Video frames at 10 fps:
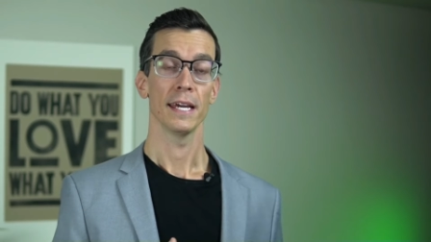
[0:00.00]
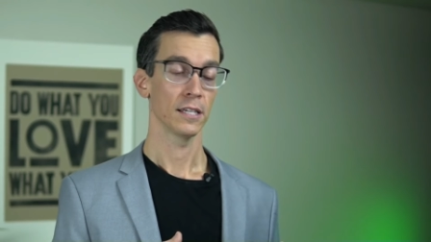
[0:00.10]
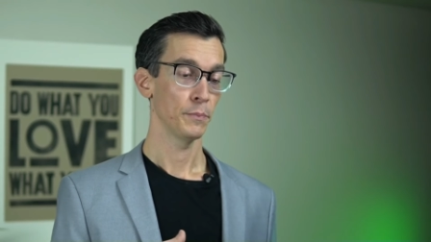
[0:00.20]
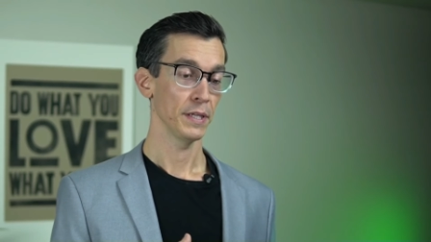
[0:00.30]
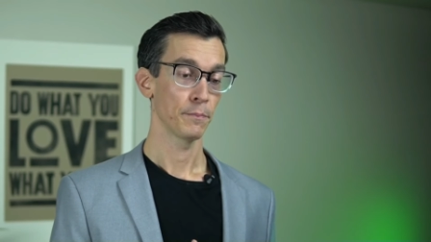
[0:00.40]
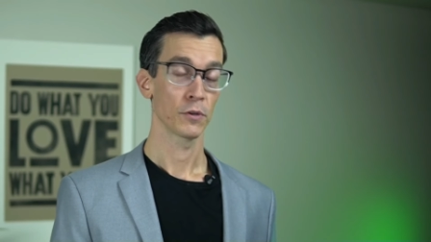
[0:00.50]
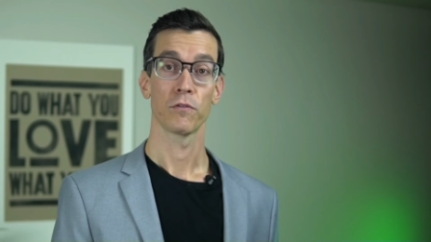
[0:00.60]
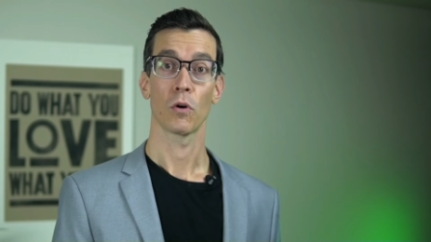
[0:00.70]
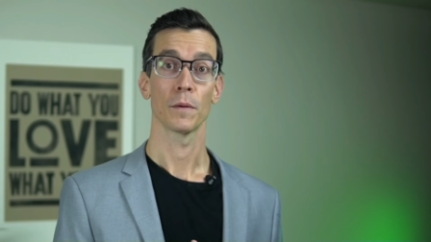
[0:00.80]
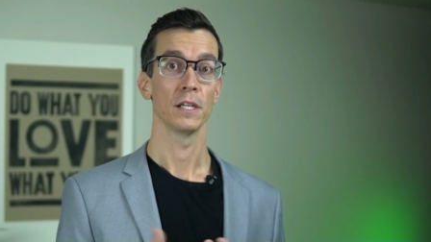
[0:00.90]
it could be
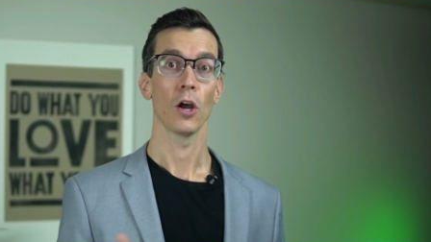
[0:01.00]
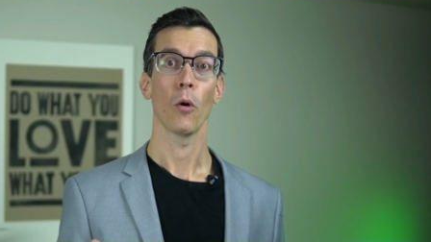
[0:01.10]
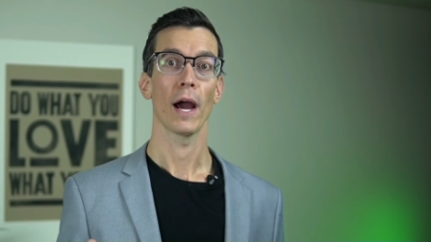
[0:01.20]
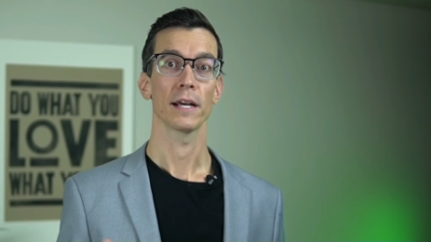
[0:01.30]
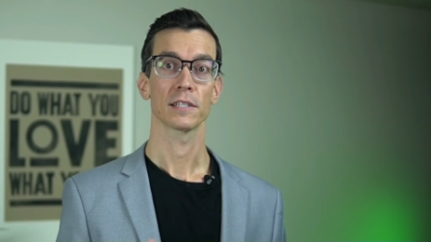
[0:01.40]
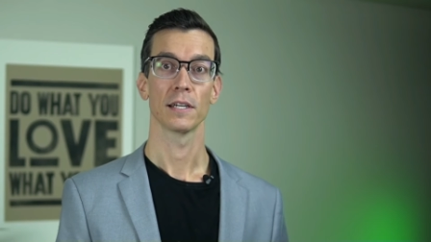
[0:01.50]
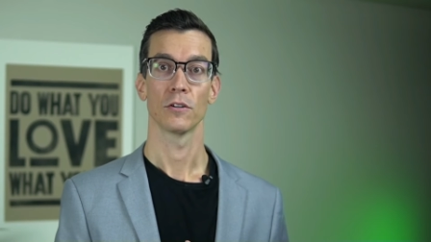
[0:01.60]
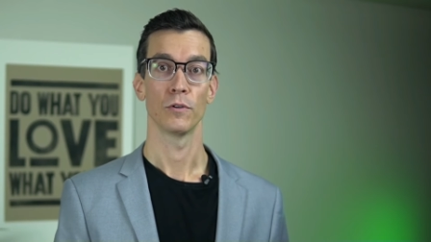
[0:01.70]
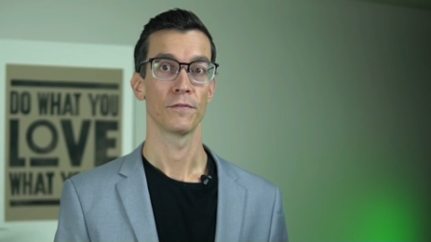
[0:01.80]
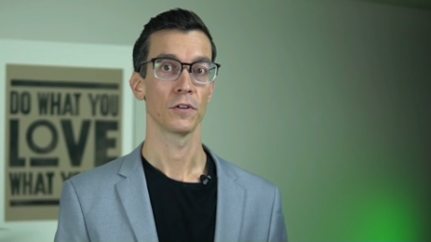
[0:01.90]
perform the no ask
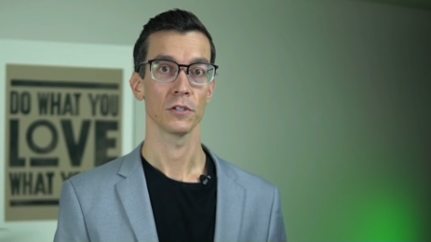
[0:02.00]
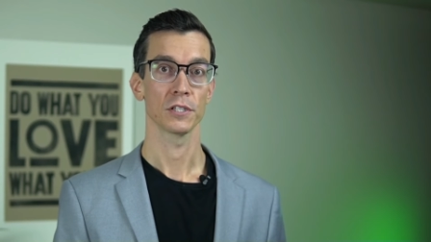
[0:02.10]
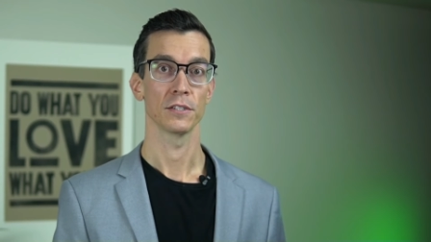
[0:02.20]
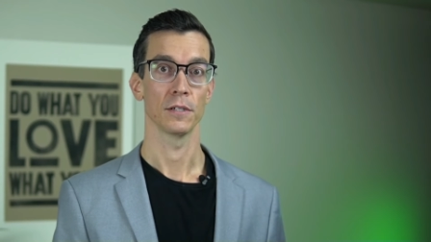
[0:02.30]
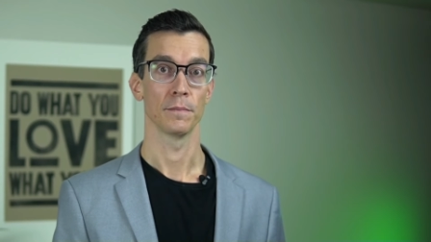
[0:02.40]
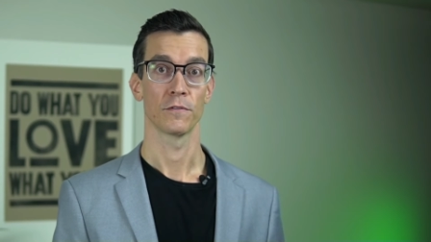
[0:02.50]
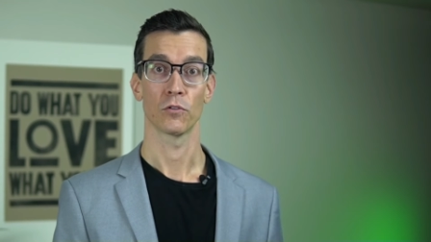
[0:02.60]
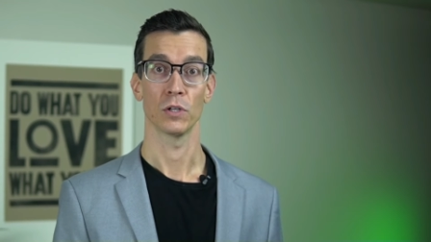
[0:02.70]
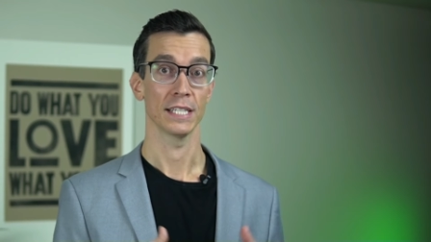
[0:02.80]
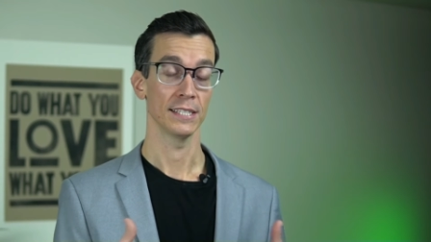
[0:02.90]
referral system
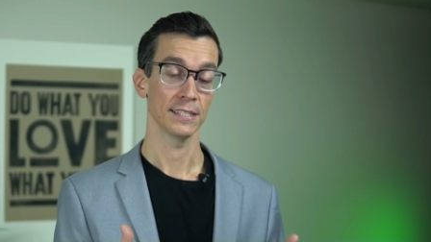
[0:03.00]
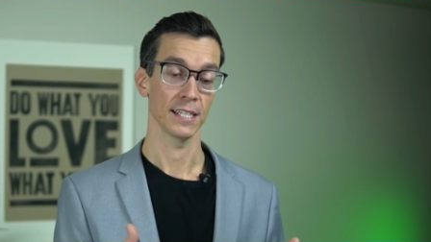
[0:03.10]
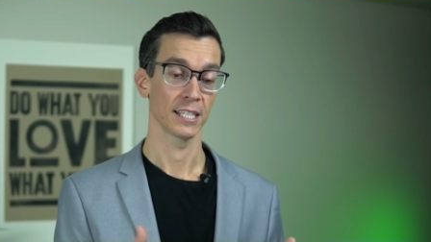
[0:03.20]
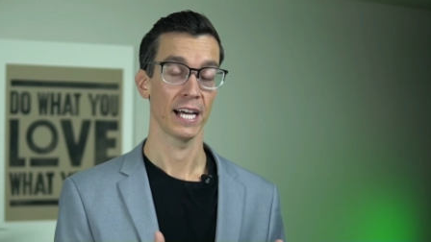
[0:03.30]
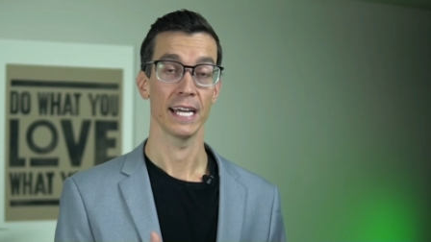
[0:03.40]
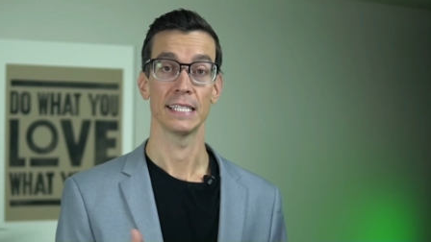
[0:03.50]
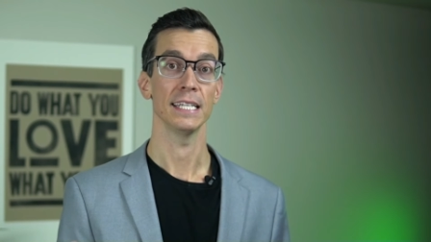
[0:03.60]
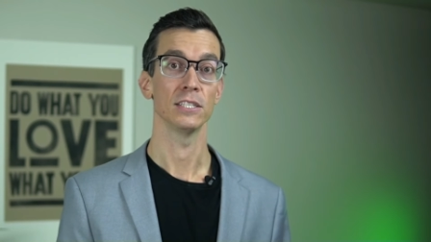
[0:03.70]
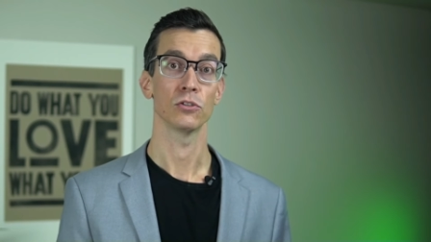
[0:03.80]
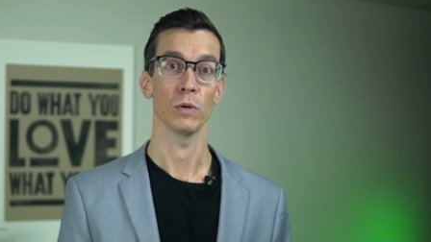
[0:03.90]
for an existing client
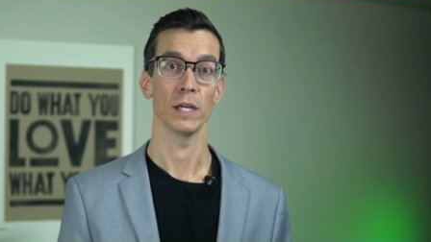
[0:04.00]
each